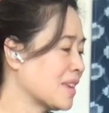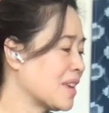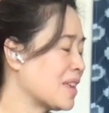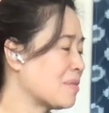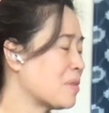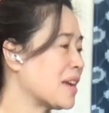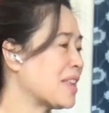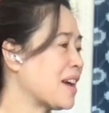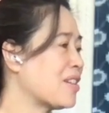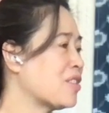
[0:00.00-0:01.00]
And by
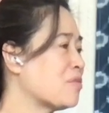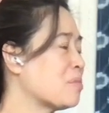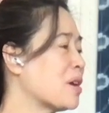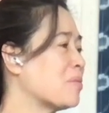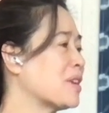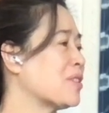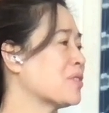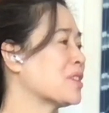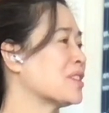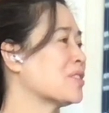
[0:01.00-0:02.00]
now, you've probably
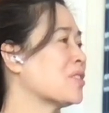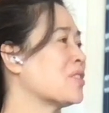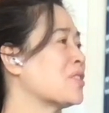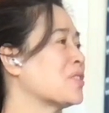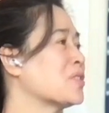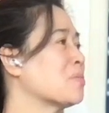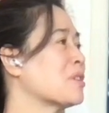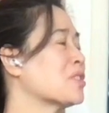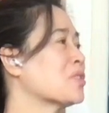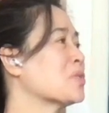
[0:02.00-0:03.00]
noticed all those
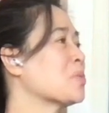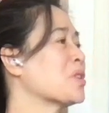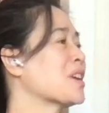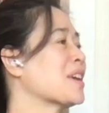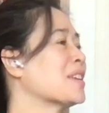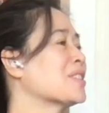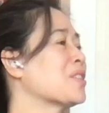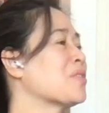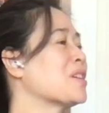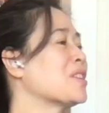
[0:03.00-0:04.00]
muscles working.
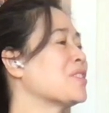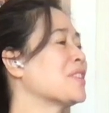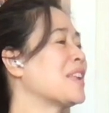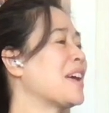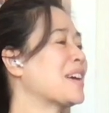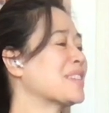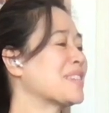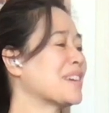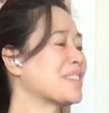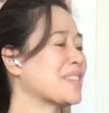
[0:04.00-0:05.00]
So on your
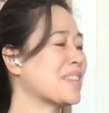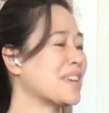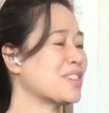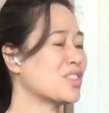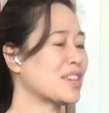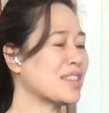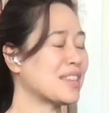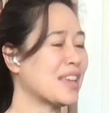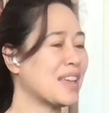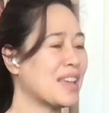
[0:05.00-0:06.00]
next
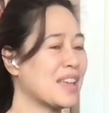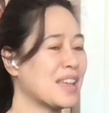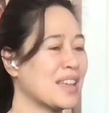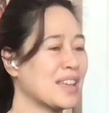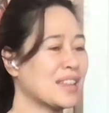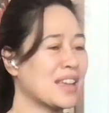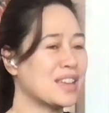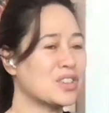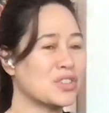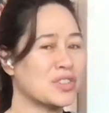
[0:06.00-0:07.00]
exhalation,
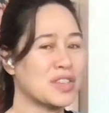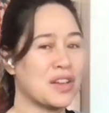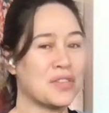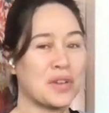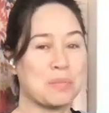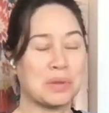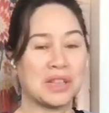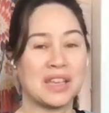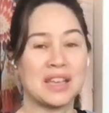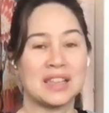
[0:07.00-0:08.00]
let yourself
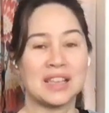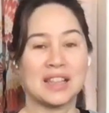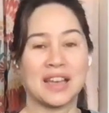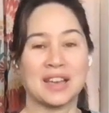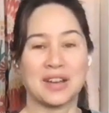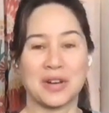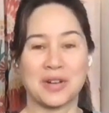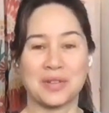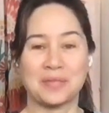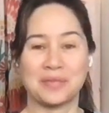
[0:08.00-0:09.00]
completely let
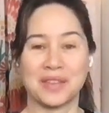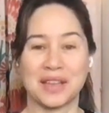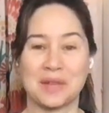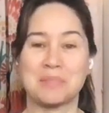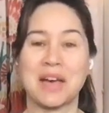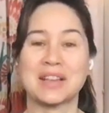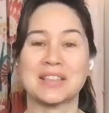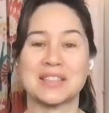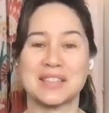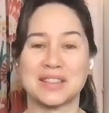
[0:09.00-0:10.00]
go. Come back
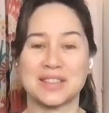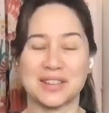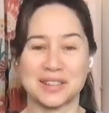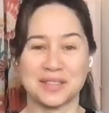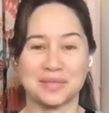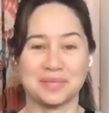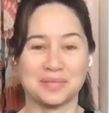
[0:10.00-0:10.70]
to center.